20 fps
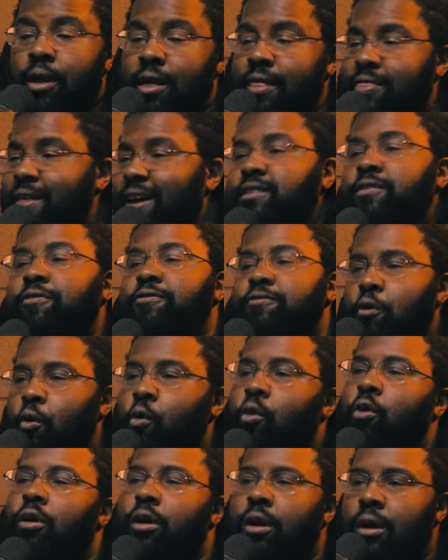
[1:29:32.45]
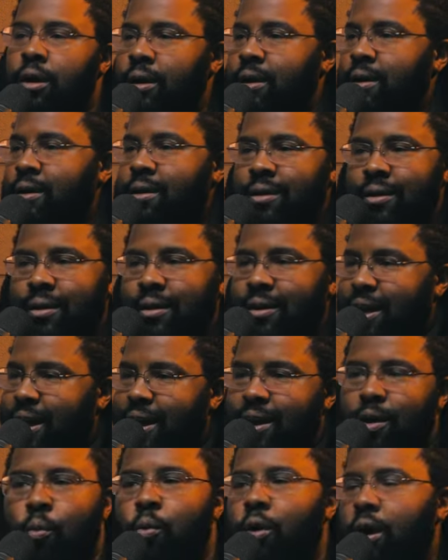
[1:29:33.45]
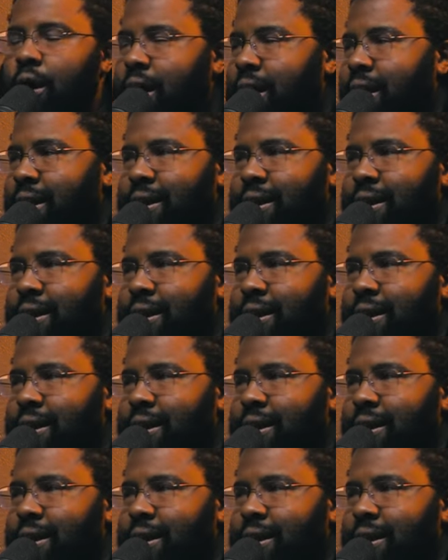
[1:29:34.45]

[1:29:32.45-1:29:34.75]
that's a four, yeah, and a one.